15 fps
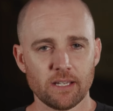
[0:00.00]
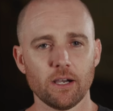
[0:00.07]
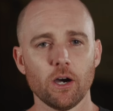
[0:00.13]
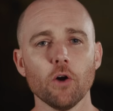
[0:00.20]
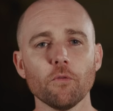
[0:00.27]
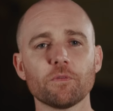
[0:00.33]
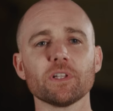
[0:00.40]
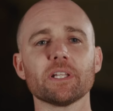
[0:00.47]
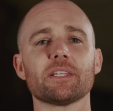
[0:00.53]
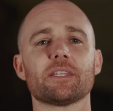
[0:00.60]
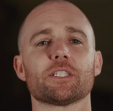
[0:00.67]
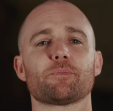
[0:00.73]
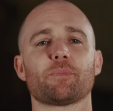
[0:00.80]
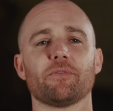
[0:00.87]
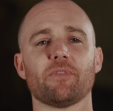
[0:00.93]
Hopefully
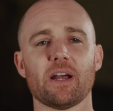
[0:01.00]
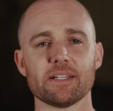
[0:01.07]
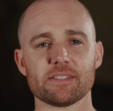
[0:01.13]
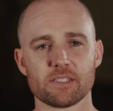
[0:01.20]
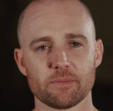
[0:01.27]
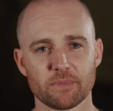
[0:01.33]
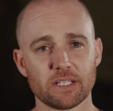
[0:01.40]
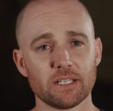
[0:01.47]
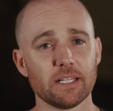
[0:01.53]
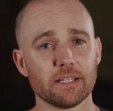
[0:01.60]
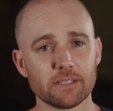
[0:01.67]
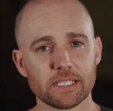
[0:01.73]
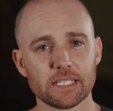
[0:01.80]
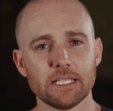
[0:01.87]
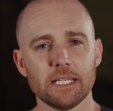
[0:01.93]
this provides some
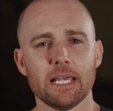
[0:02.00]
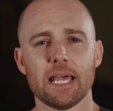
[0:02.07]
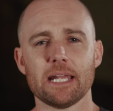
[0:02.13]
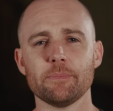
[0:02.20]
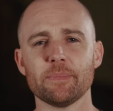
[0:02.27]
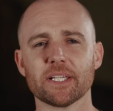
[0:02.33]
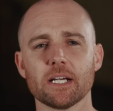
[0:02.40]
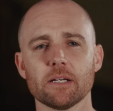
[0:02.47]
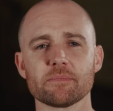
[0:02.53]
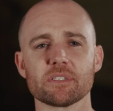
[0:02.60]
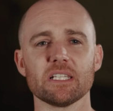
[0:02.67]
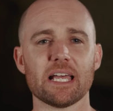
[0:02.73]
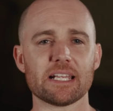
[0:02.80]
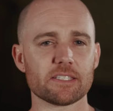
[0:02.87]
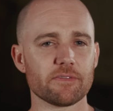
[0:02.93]
clarity and it becomes
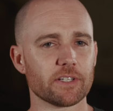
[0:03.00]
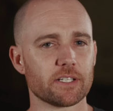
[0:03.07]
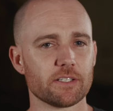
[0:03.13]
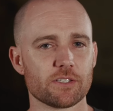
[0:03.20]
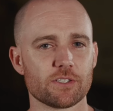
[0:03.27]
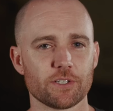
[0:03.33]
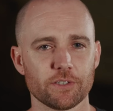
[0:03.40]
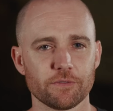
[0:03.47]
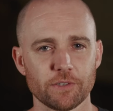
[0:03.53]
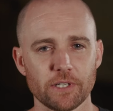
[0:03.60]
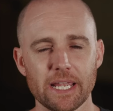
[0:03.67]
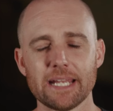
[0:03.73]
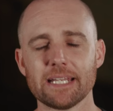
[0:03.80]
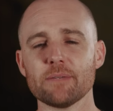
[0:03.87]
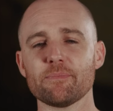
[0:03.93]
less of a concern for
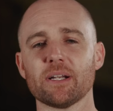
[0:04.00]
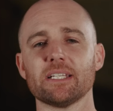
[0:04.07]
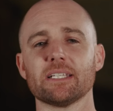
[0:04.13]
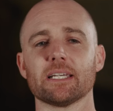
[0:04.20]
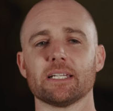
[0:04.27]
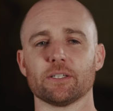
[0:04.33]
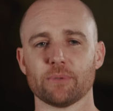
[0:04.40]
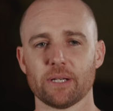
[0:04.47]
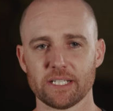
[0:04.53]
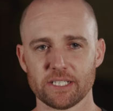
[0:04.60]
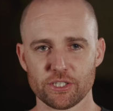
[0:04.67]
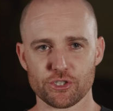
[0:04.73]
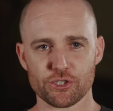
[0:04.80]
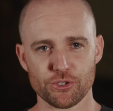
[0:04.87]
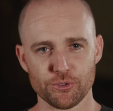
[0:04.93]
anybody getting ready
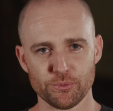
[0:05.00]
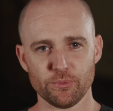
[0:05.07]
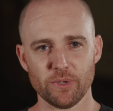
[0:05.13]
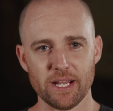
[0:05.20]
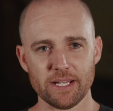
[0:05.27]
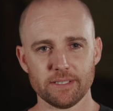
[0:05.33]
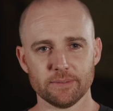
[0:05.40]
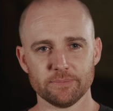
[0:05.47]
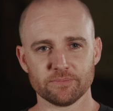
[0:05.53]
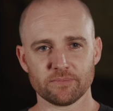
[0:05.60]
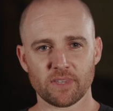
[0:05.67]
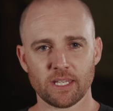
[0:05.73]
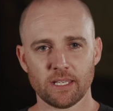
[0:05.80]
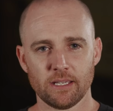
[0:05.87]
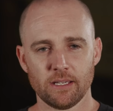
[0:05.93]
to shoot red.
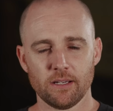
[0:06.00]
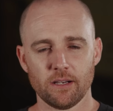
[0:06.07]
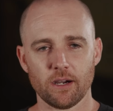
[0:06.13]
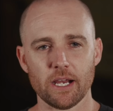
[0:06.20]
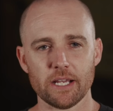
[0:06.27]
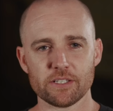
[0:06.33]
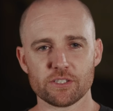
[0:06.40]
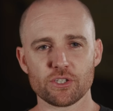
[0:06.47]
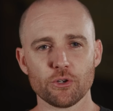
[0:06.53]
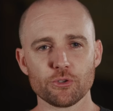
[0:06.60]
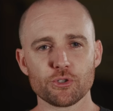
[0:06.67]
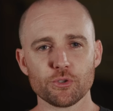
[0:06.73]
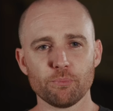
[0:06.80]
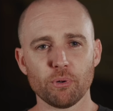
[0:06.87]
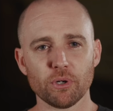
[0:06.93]
All right, so
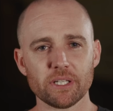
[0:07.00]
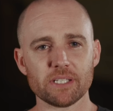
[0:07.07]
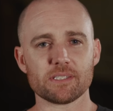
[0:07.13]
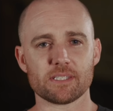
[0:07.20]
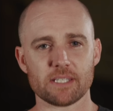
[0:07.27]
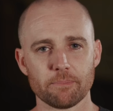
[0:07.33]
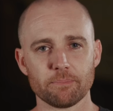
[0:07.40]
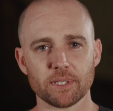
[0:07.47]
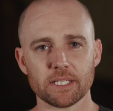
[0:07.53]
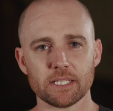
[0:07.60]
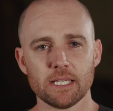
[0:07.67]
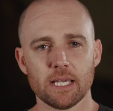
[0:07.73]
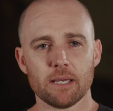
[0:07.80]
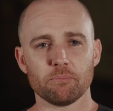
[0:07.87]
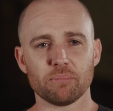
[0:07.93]
to put it simply,
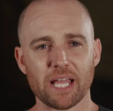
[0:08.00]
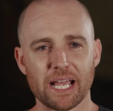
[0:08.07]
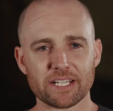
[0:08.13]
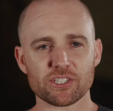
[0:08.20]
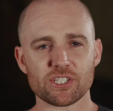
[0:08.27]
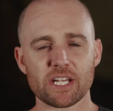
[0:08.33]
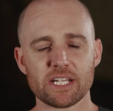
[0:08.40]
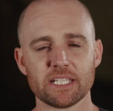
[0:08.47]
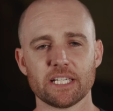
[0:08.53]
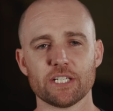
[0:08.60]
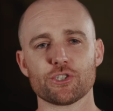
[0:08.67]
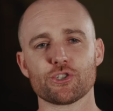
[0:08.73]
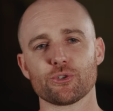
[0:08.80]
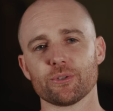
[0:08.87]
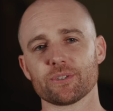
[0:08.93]
black shading
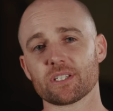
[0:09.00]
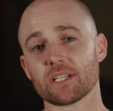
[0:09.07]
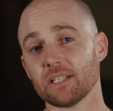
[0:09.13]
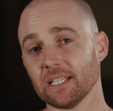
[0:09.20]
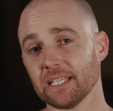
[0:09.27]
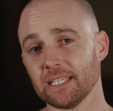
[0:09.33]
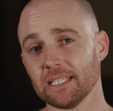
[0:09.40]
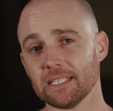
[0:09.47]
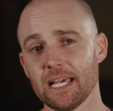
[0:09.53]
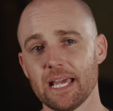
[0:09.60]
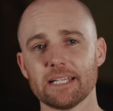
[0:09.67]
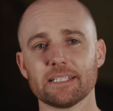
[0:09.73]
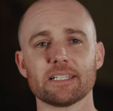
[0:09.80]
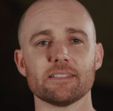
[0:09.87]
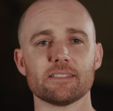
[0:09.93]
ensures clean
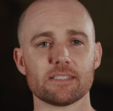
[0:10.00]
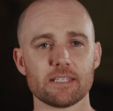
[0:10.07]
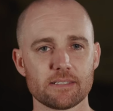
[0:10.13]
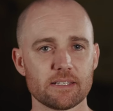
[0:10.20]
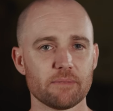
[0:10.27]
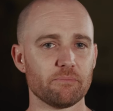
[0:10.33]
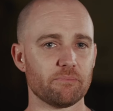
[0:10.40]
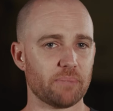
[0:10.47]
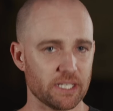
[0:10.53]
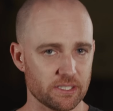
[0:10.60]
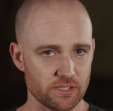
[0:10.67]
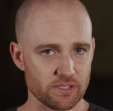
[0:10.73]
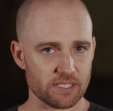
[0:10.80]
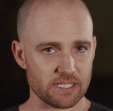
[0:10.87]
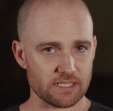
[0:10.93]
and consistent
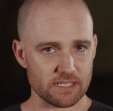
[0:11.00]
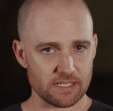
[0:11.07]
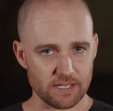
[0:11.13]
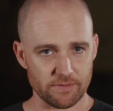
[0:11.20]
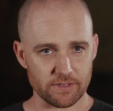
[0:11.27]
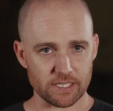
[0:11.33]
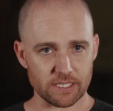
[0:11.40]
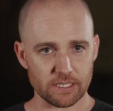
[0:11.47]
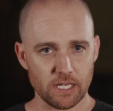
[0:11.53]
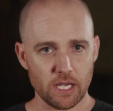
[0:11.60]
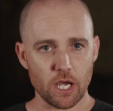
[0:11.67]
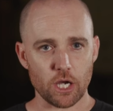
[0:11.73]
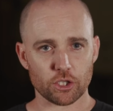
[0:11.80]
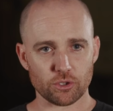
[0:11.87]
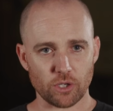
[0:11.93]
pixel sensitivity
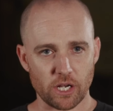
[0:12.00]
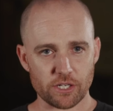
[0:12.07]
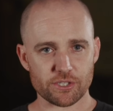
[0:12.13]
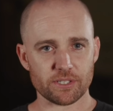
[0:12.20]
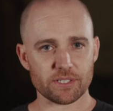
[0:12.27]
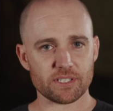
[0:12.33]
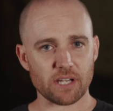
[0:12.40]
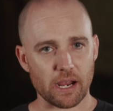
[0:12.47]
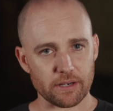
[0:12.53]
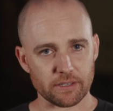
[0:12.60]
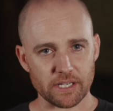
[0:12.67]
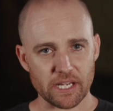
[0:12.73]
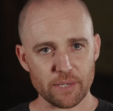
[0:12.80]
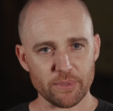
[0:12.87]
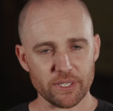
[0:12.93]
across your
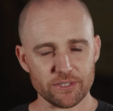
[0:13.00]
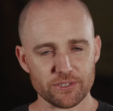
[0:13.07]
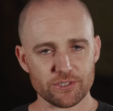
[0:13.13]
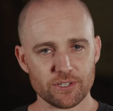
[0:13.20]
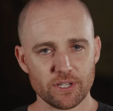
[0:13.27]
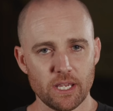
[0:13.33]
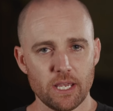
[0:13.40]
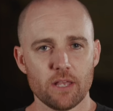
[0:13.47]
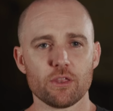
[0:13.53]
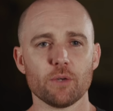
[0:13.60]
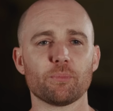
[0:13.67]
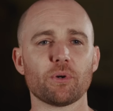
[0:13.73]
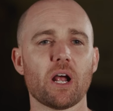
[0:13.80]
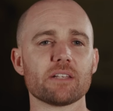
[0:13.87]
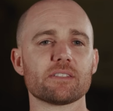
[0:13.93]
entire image. The
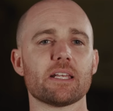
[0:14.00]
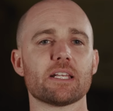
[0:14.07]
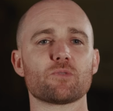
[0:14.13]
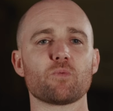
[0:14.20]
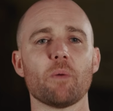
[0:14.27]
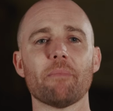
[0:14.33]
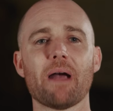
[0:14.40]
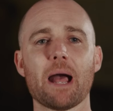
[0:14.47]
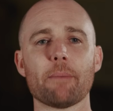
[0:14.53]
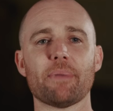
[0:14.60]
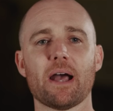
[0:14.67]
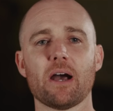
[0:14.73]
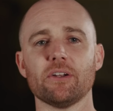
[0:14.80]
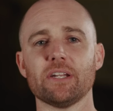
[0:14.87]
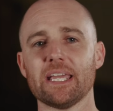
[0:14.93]
process will map
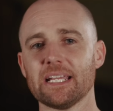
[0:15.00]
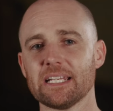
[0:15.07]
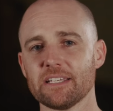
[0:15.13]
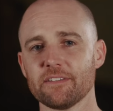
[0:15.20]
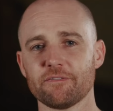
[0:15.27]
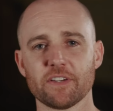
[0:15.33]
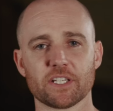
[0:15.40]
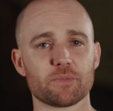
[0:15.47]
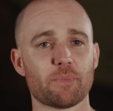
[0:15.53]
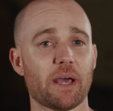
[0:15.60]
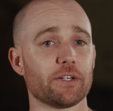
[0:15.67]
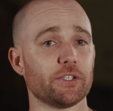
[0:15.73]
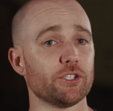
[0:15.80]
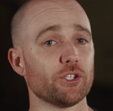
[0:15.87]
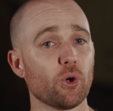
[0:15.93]
out any fixed
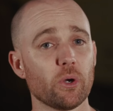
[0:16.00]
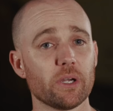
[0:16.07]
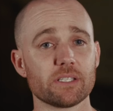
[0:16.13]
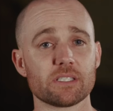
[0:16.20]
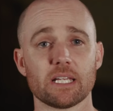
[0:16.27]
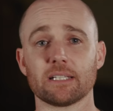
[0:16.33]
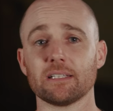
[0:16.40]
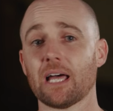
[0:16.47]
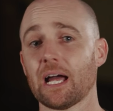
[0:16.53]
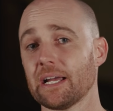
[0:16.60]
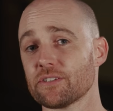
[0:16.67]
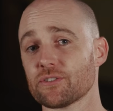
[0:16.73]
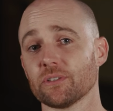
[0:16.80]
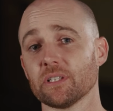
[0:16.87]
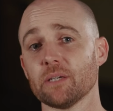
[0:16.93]
pattern noise like
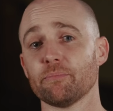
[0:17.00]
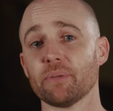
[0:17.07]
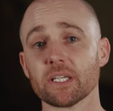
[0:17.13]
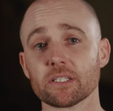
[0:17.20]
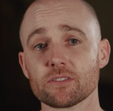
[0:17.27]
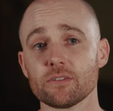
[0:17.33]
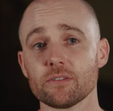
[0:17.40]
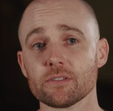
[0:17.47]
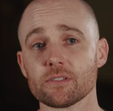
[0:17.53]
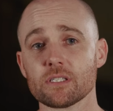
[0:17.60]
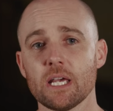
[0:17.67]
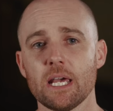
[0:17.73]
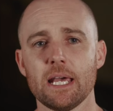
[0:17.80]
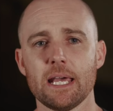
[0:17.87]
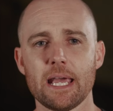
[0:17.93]
lines or lit pixels
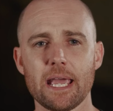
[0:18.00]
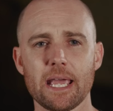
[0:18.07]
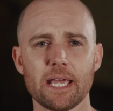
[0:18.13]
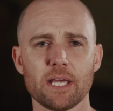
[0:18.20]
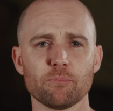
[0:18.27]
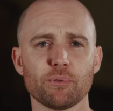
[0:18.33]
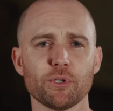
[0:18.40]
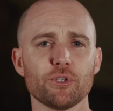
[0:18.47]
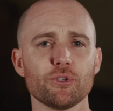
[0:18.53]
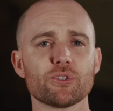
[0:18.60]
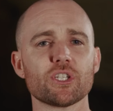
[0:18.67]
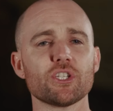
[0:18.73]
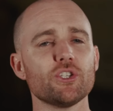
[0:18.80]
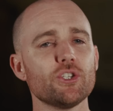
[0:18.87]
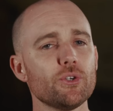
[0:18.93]
and produce
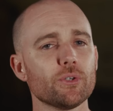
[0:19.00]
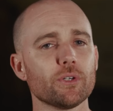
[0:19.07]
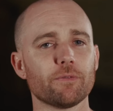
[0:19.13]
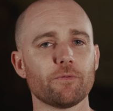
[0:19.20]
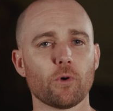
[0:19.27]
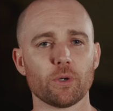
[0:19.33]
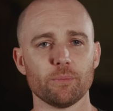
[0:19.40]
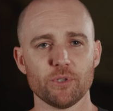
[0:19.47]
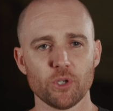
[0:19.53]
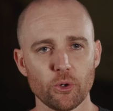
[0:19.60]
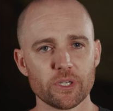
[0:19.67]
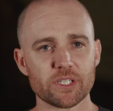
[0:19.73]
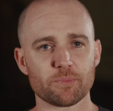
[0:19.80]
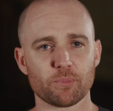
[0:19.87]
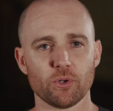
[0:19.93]
a uniform
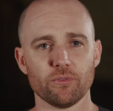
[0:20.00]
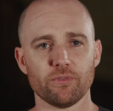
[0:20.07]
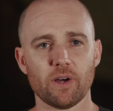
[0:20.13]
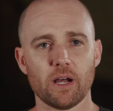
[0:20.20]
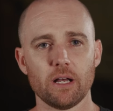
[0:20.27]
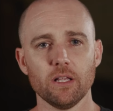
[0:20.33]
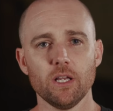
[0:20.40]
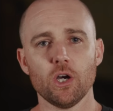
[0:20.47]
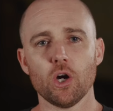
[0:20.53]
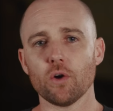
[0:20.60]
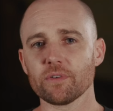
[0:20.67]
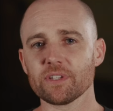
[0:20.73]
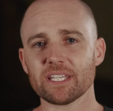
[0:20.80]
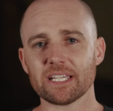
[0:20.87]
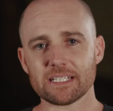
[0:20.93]
noise profile
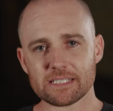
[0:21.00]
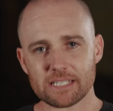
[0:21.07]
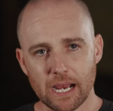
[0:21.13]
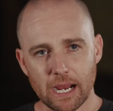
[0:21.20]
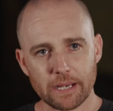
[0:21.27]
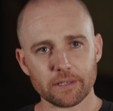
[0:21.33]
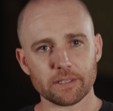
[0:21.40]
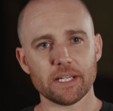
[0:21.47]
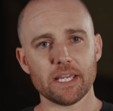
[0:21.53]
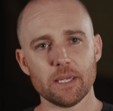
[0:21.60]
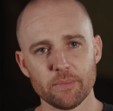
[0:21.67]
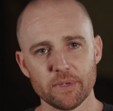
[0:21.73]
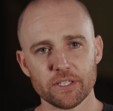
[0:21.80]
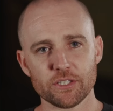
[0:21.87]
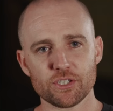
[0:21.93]
over the entire
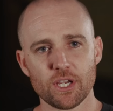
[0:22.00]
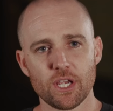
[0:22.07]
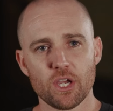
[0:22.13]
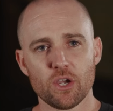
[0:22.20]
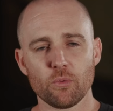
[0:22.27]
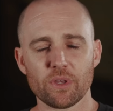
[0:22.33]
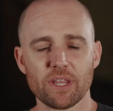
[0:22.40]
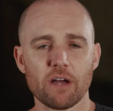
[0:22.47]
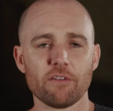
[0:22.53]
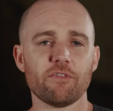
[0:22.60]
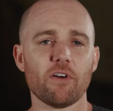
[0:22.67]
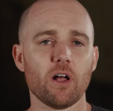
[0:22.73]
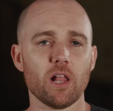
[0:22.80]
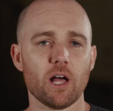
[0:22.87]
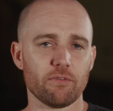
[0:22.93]
image without
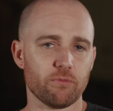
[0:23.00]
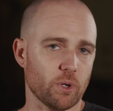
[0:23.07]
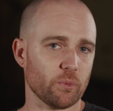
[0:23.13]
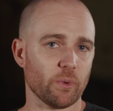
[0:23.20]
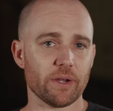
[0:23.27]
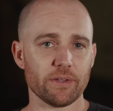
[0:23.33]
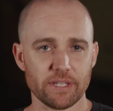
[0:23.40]
fall off one way or